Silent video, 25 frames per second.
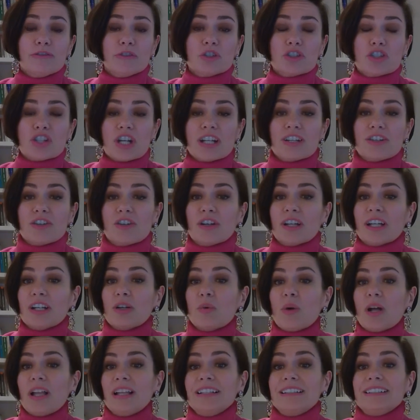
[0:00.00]
for gender
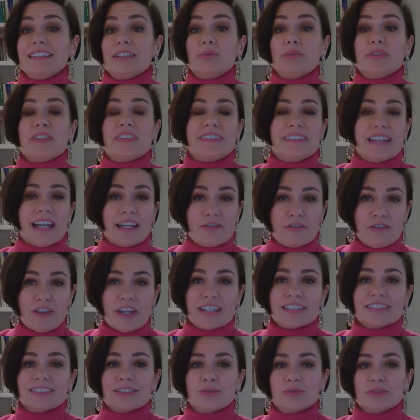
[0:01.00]
equality with
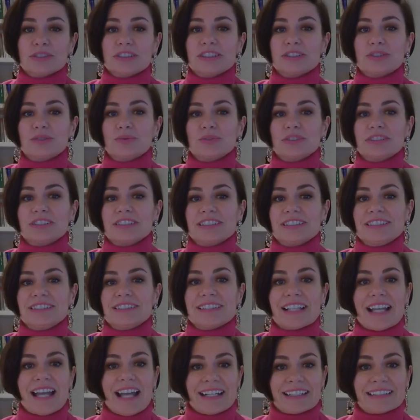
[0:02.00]
diverse constituencies
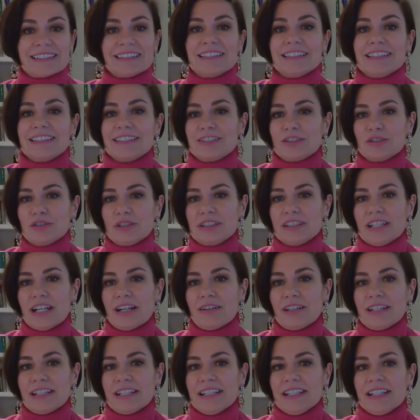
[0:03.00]
acting in
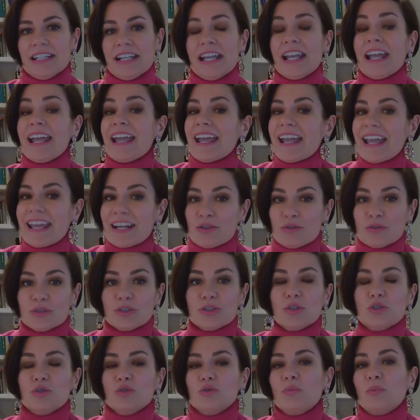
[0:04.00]
solidarity, and
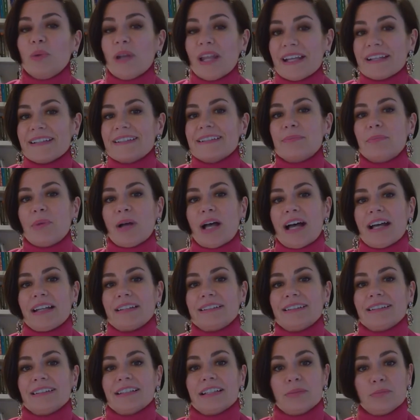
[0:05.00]
also to play its part
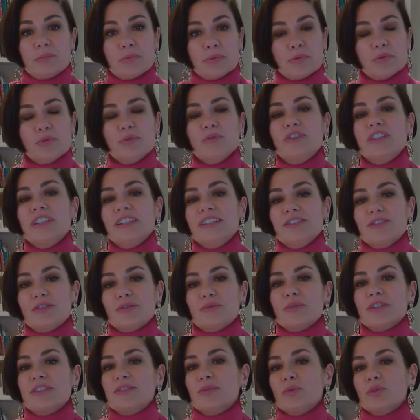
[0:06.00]
in improving the
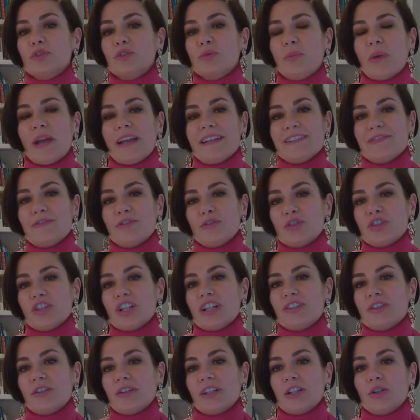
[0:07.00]
resource base for
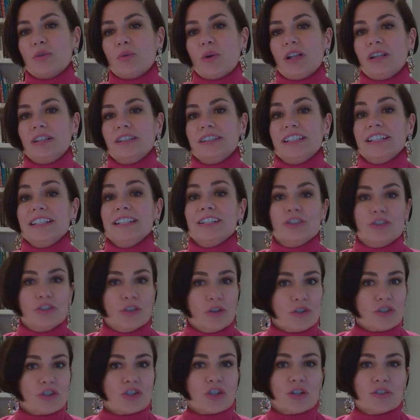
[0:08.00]
gender equality,
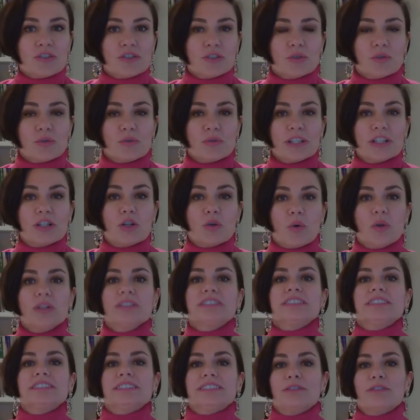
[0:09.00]
not just growing
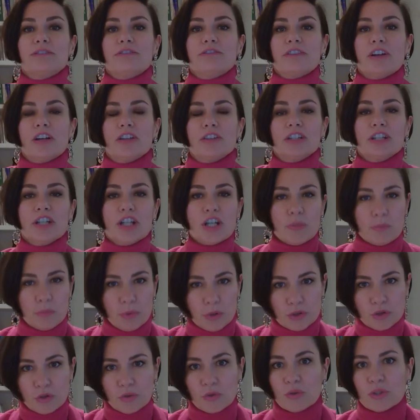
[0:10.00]
quantity of funds,
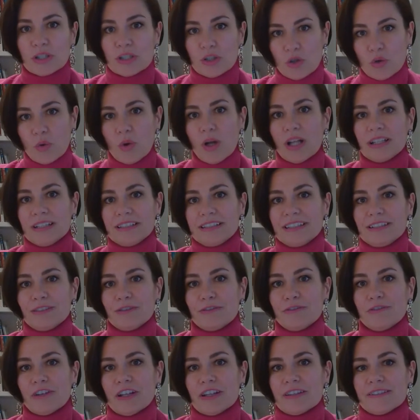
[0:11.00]
but growing quality of
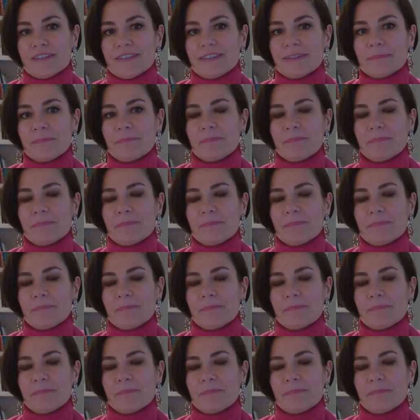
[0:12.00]
funds.